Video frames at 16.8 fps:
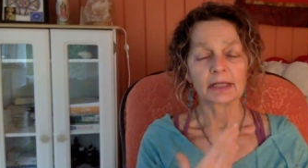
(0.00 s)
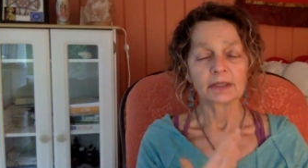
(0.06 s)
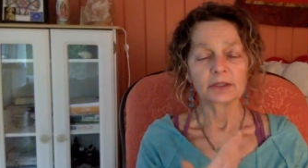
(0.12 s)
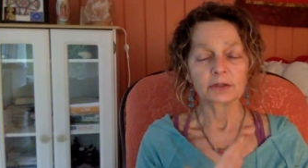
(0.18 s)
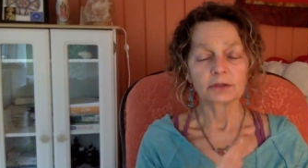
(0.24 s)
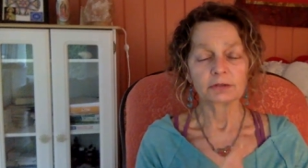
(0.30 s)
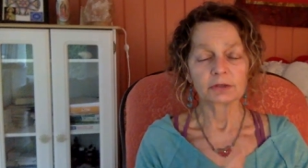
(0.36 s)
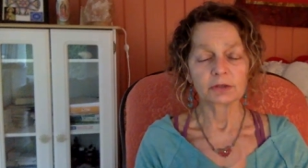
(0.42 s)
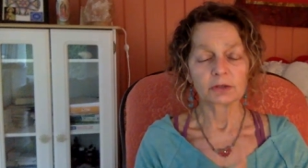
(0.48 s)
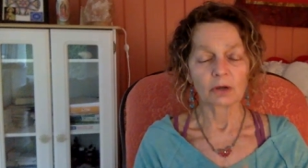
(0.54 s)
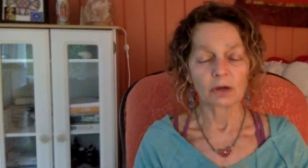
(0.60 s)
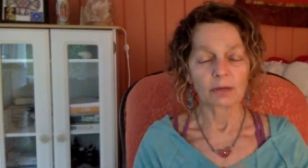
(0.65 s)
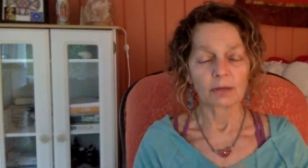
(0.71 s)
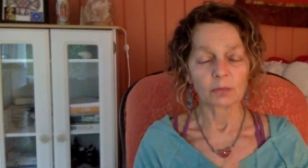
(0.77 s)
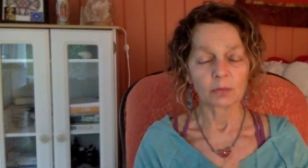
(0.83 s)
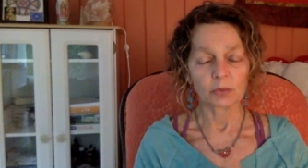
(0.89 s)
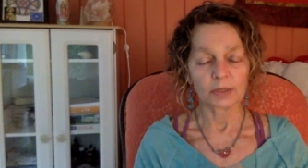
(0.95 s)
I just feel no,
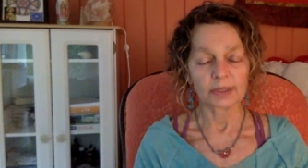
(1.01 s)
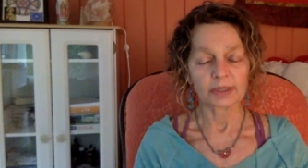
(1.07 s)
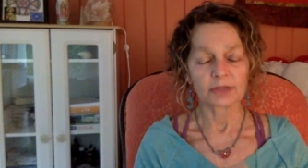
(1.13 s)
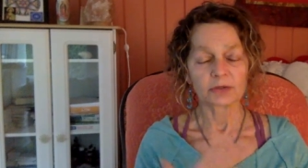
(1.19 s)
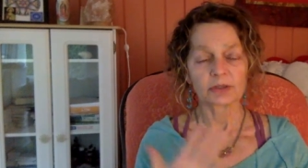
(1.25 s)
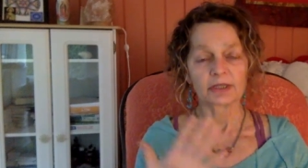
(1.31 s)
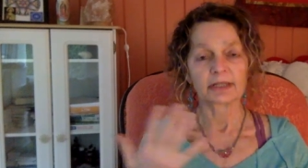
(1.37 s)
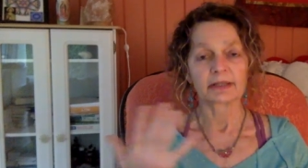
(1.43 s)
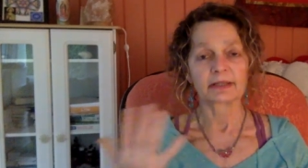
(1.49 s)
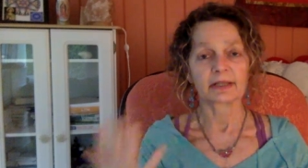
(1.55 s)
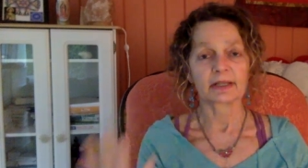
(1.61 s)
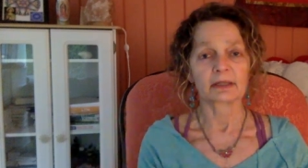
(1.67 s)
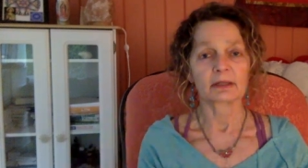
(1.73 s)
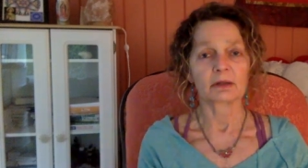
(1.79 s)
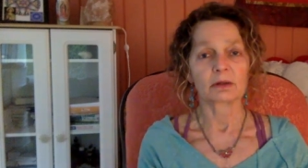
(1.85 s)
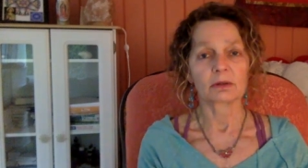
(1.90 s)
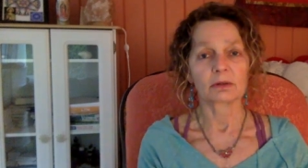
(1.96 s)
I'm willing to let
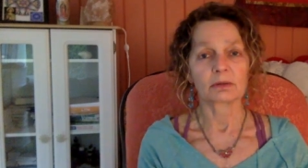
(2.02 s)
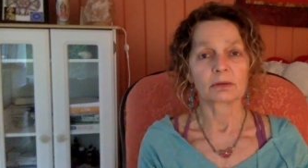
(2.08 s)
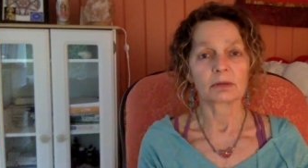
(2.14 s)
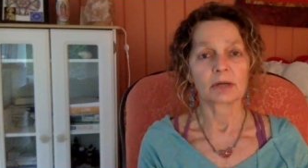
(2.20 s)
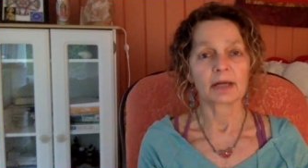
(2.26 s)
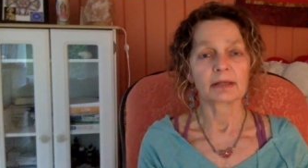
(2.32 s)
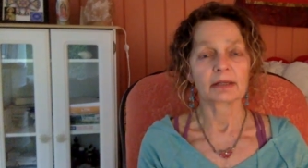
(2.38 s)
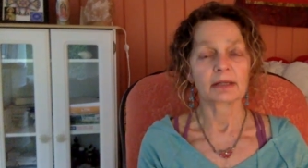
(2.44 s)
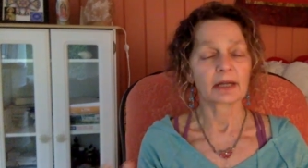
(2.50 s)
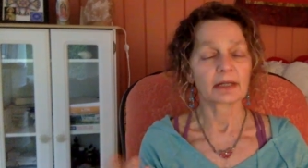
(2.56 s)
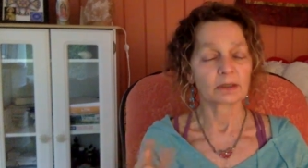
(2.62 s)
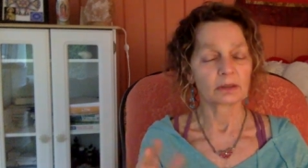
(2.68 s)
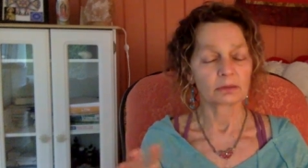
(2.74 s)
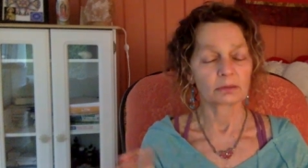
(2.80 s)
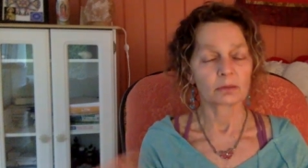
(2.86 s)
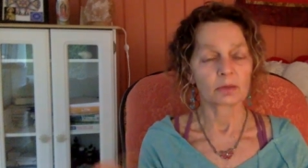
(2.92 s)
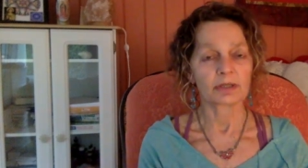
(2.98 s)
that go. I, I
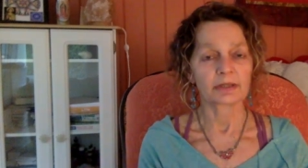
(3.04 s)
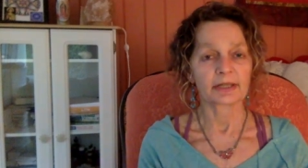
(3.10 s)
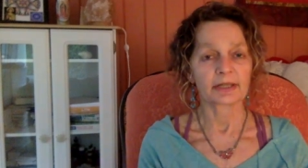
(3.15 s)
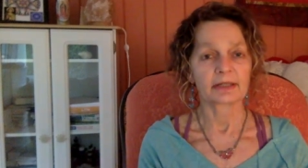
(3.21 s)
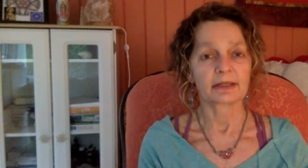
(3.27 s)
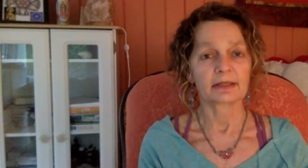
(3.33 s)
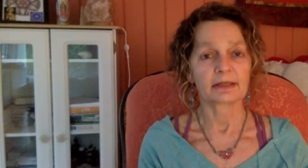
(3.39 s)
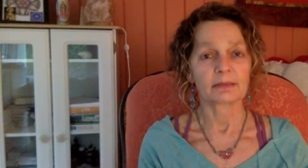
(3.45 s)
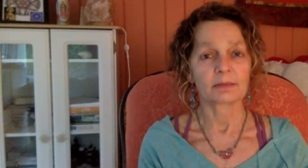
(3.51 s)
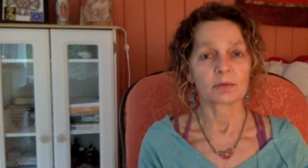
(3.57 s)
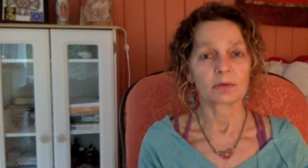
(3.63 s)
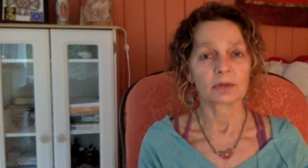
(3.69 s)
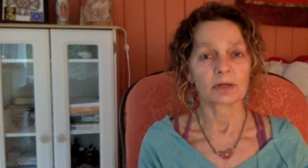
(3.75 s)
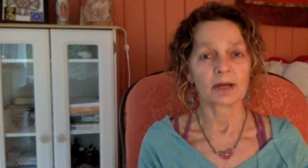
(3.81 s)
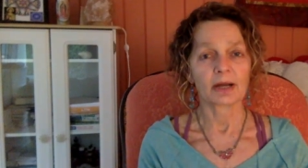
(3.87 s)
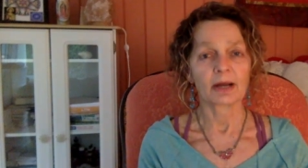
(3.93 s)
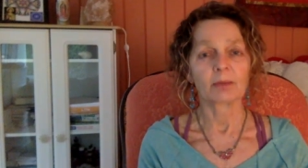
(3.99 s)
don't want that
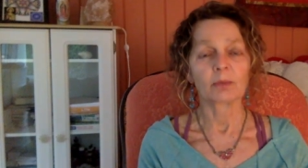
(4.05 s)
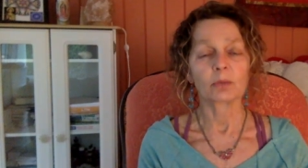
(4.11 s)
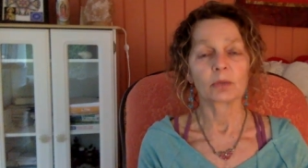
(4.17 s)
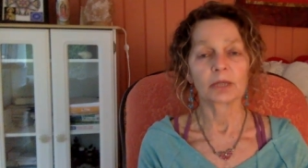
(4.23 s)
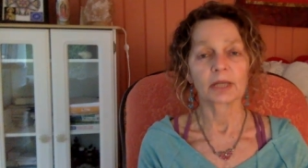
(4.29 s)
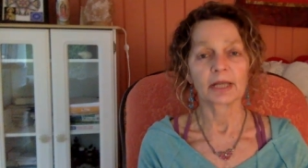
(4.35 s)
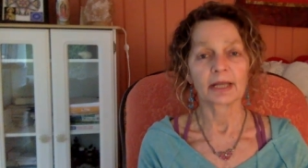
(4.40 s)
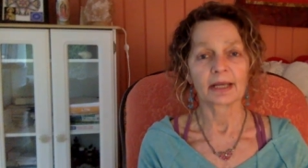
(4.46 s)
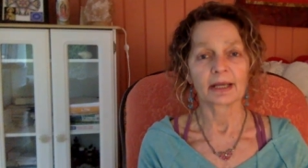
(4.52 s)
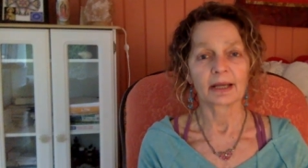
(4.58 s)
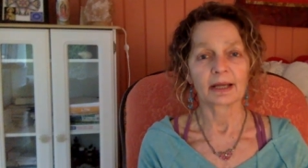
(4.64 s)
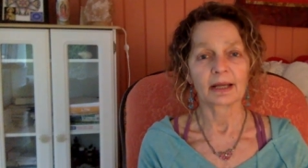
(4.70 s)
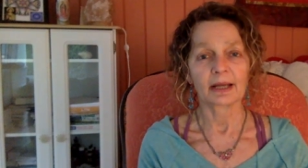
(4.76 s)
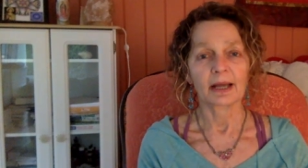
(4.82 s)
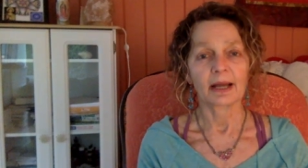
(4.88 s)
anymore. I'm willing.